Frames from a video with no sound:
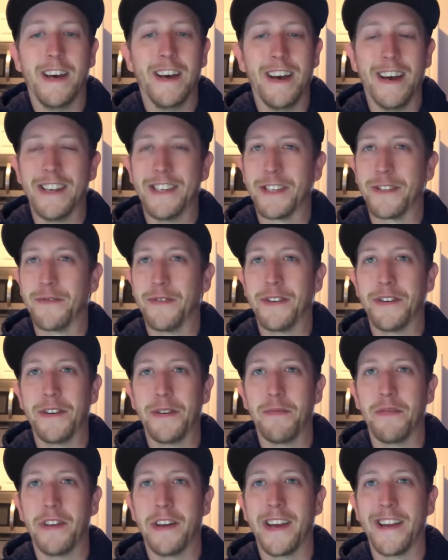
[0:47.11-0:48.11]
I just wanted to
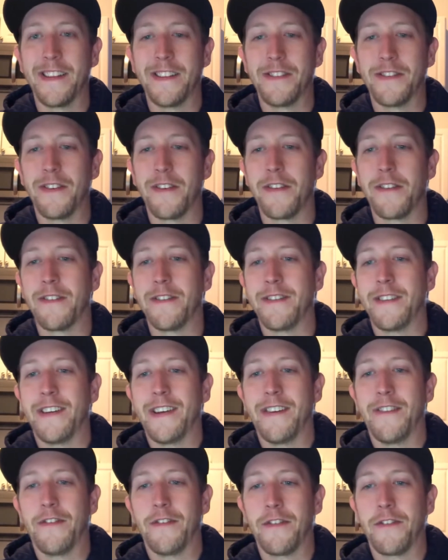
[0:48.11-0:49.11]
play in the dirt
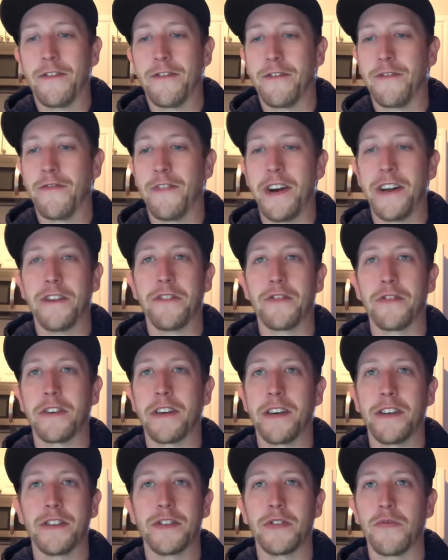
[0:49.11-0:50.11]
or, or find other
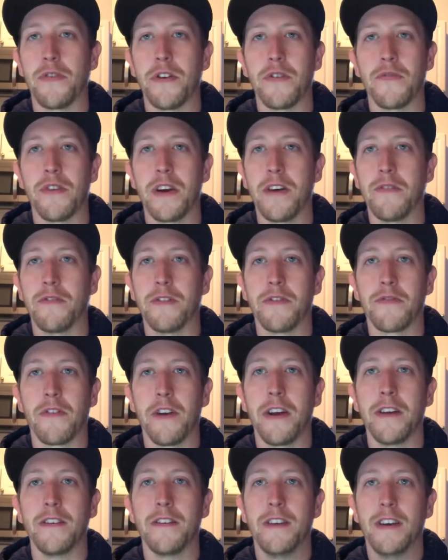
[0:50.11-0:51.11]
kids to run around with,
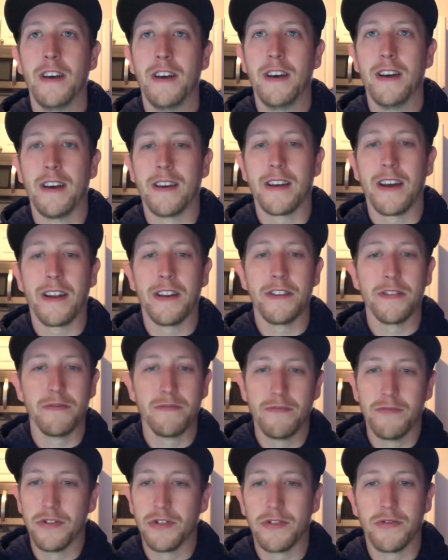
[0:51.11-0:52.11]
right? I kind of
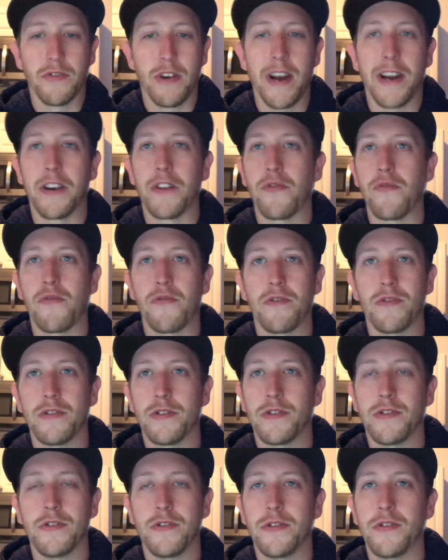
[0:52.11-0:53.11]
was dragged
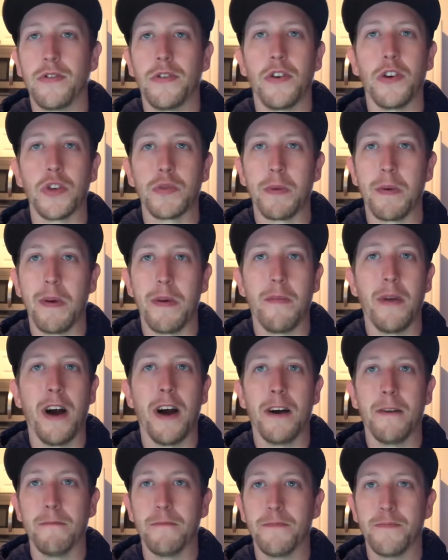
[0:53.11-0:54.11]
to those by my
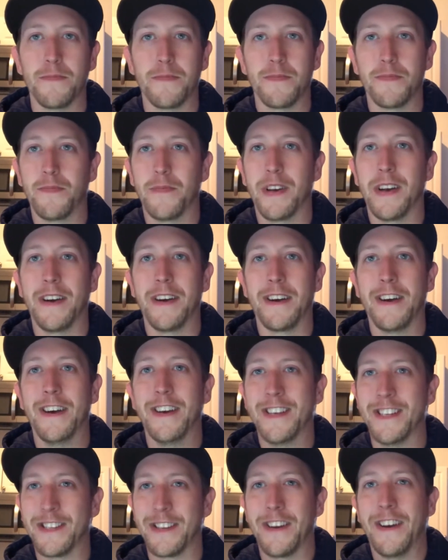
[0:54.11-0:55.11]
mom. Uh,
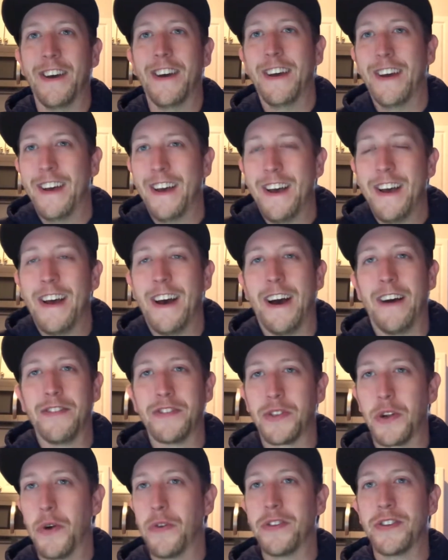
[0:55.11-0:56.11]
so I
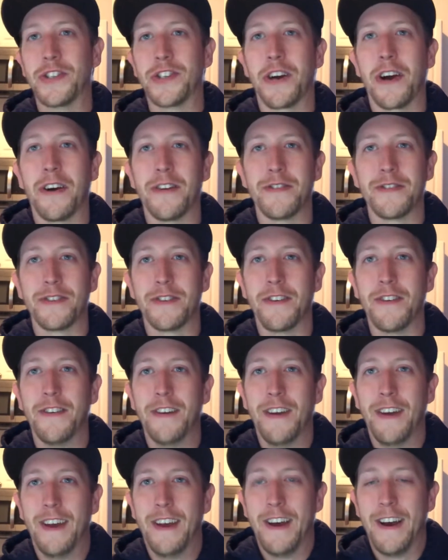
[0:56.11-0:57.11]
was the only child, so
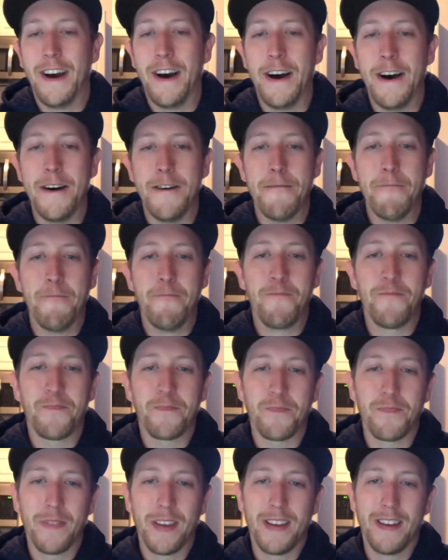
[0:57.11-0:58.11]
um,
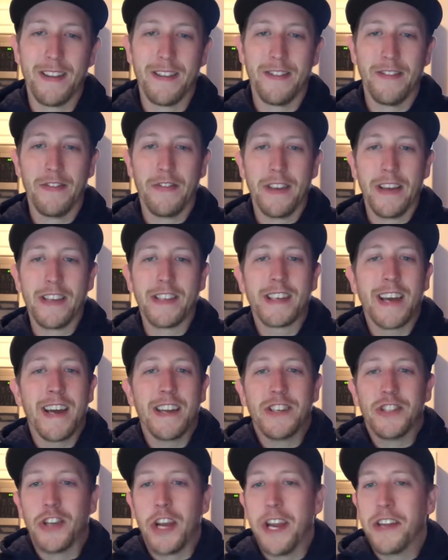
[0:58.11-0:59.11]
things kind
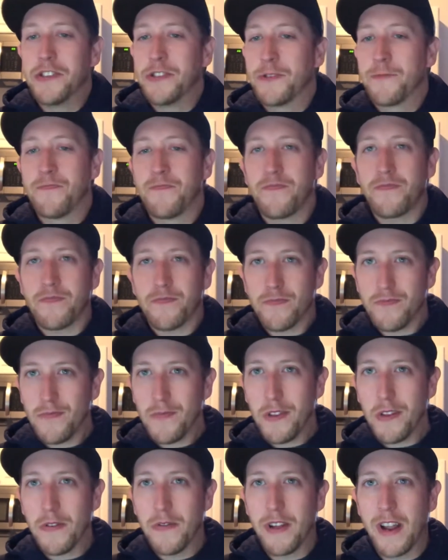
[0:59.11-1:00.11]
of changed
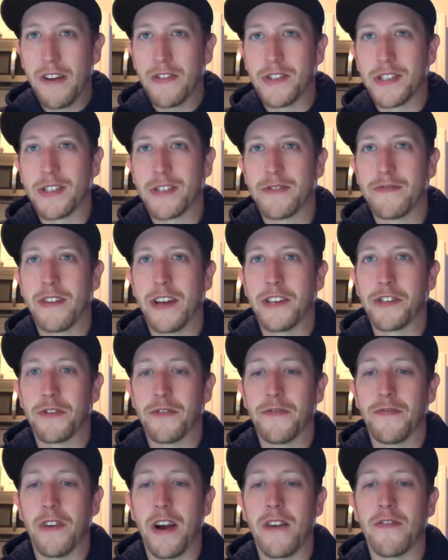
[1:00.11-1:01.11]
when I was when I
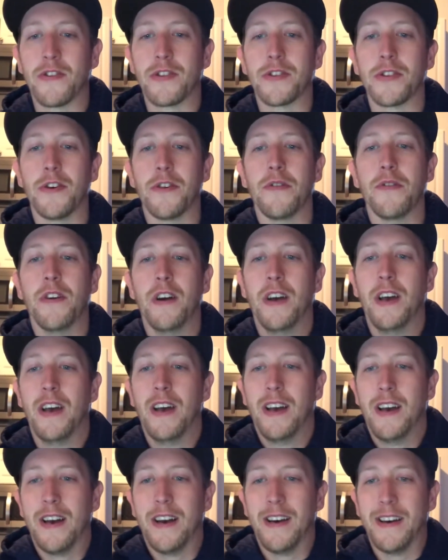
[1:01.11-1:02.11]
turned five or so,
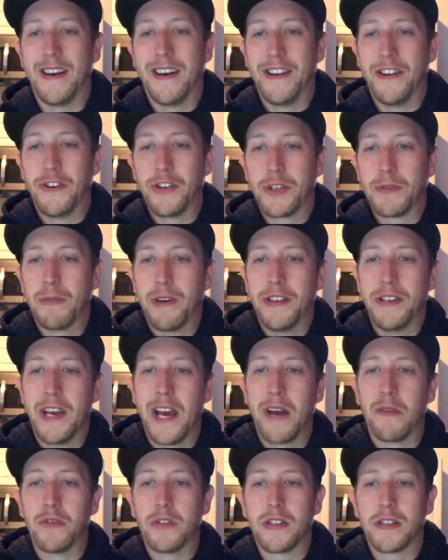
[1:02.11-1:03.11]
uh, I noticed my
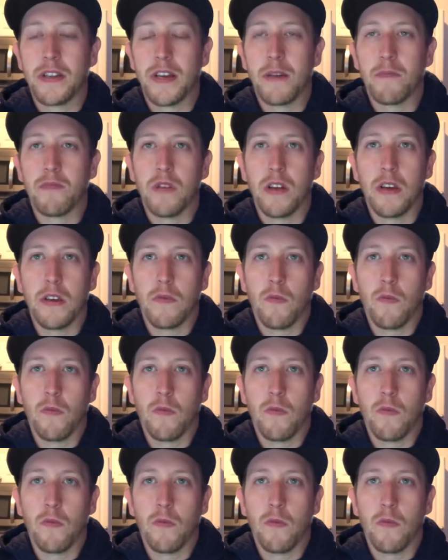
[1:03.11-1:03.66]
dad would stay up late